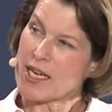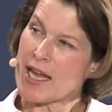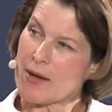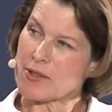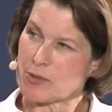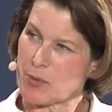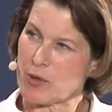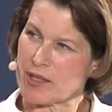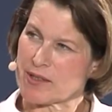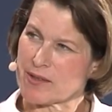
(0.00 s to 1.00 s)
now at a
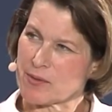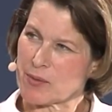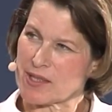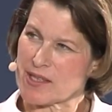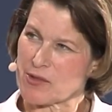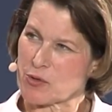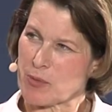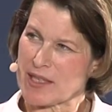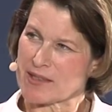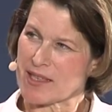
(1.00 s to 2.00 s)
point where central
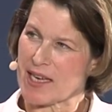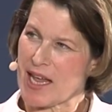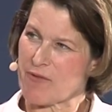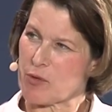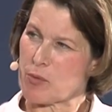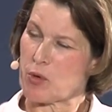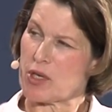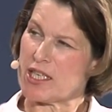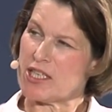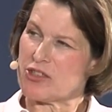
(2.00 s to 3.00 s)
banks can have a more
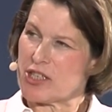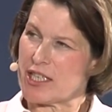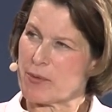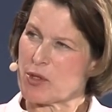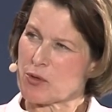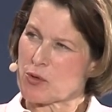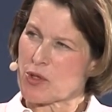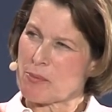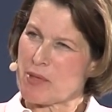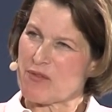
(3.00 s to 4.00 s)
leisurely, we're not
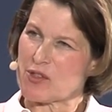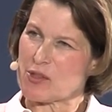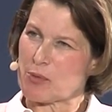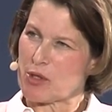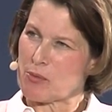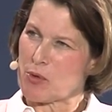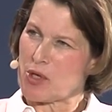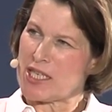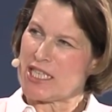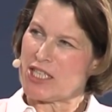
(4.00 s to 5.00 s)
talking pivots, but a more
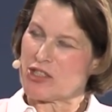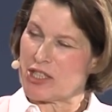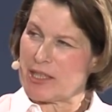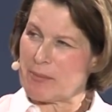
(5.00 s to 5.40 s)
leisurely